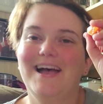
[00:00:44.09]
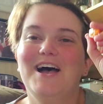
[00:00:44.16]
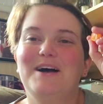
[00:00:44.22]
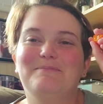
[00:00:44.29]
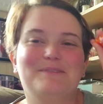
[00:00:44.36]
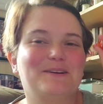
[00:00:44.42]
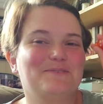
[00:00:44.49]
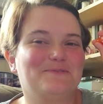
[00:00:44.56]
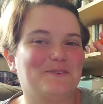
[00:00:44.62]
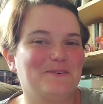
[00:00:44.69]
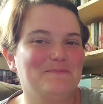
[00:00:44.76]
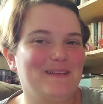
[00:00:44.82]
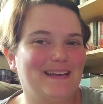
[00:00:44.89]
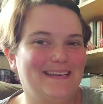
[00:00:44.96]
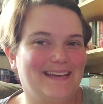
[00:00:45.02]
I'm going to roll
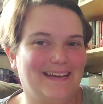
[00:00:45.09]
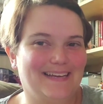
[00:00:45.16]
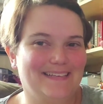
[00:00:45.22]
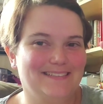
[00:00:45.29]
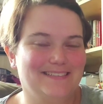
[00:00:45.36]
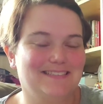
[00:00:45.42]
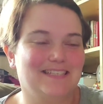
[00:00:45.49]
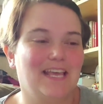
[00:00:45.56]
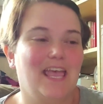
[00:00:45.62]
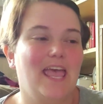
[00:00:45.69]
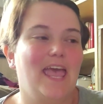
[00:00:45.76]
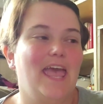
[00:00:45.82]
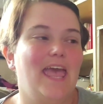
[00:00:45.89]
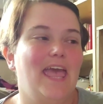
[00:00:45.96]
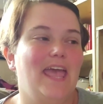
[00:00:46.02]
my dice,
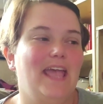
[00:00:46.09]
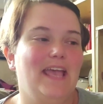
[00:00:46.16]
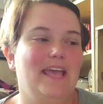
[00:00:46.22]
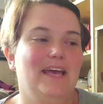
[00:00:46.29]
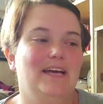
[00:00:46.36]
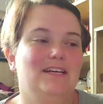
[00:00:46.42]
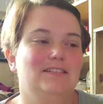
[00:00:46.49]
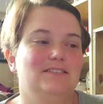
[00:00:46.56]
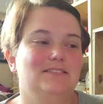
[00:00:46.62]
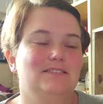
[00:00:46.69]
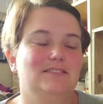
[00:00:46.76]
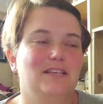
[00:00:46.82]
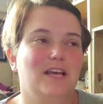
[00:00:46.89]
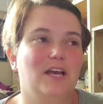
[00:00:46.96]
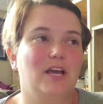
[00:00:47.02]

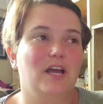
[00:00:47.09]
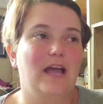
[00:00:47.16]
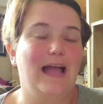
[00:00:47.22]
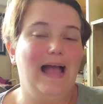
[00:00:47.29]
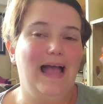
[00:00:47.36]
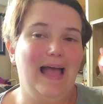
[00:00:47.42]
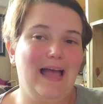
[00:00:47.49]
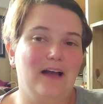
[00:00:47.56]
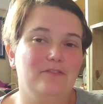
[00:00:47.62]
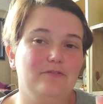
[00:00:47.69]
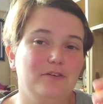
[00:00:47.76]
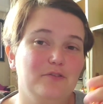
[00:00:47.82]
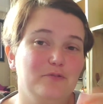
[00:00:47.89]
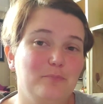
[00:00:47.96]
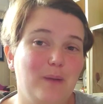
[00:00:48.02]
and half
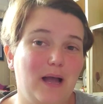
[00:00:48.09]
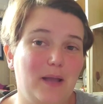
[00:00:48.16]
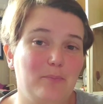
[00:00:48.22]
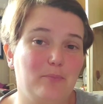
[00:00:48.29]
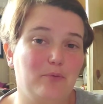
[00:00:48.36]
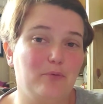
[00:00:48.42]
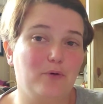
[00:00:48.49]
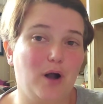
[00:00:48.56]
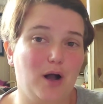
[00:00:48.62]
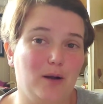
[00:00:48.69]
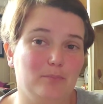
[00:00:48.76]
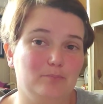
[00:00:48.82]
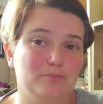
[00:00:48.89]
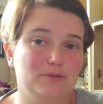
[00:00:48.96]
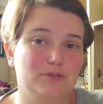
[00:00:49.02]
of my
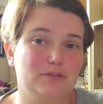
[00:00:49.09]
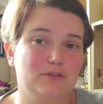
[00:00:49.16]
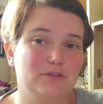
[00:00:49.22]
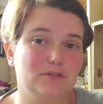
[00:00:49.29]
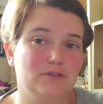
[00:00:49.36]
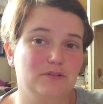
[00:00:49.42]
prompts,